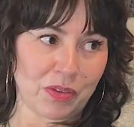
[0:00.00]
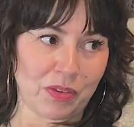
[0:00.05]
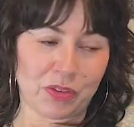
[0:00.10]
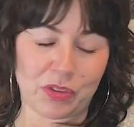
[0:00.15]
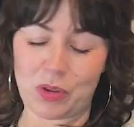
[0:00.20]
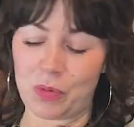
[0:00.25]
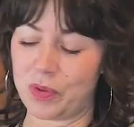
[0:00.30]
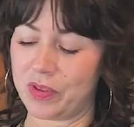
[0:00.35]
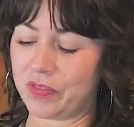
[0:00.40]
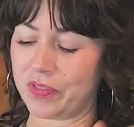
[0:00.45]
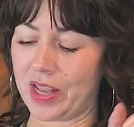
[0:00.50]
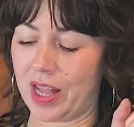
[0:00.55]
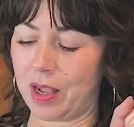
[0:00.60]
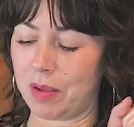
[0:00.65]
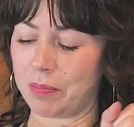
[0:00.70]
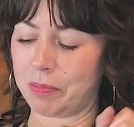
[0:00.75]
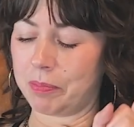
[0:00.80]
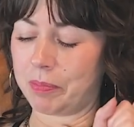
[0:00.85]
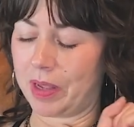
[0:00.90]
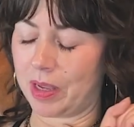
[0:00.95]
So we've
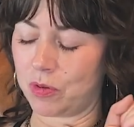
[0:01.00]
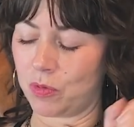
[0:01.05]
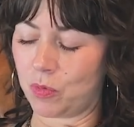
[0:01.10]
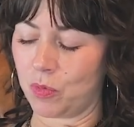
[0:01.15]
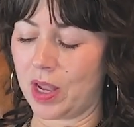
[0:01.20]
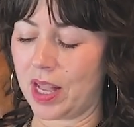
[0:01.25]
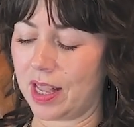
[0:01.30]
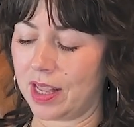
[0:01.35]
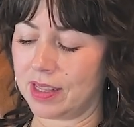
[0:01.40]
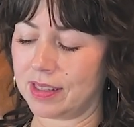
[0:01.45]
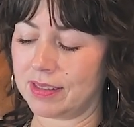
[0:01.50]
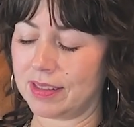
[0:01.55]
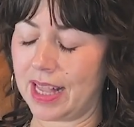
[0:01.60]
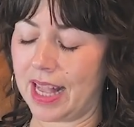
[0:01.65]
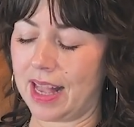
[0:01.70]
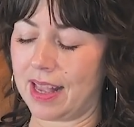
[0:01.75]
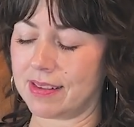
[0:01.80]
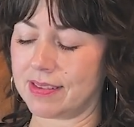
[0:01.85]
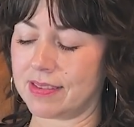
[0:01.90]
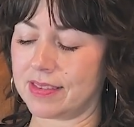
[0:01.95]
got Manuel
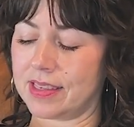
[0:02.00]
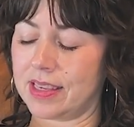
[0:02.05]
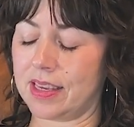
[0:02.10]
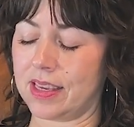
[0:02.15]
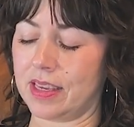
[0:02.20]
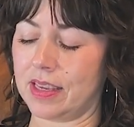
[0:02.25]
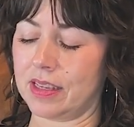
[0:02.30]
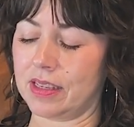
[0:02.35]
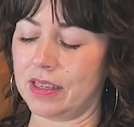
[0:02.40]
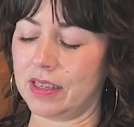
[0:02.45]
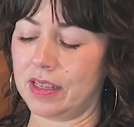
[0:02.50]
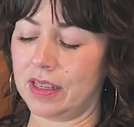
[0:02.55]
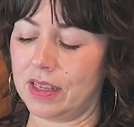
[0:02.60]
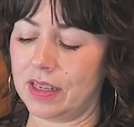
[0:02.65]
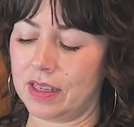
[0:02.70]
asking